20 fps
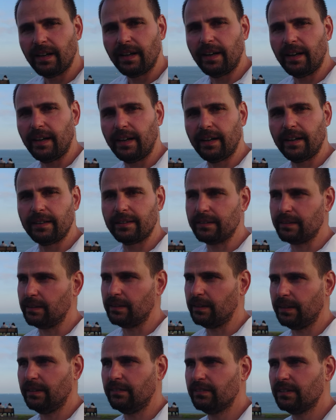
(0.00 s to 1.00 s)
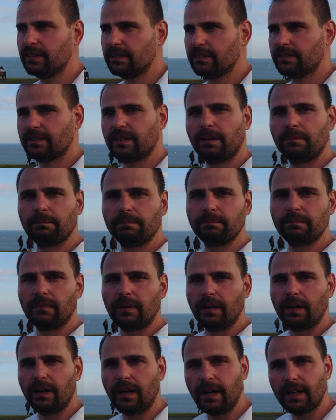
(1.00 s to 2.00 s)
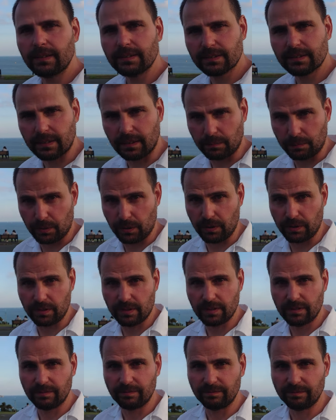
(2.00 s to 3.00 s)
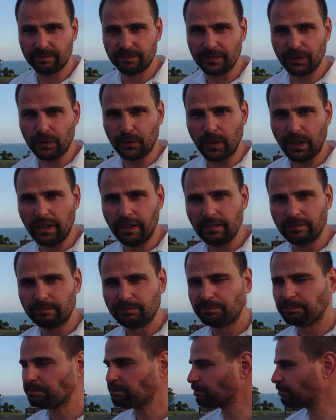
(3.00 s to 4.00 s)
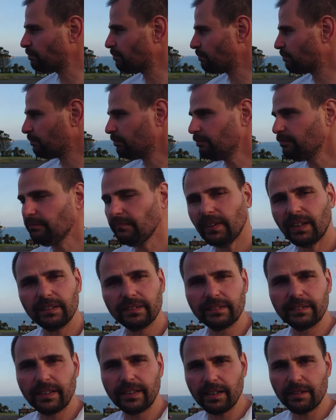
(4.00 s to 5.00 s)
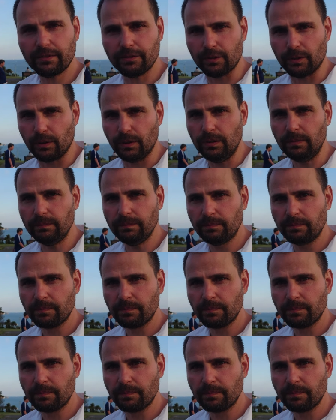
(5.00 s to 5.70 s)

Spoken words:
and even some art sculptures, okay? Therefore,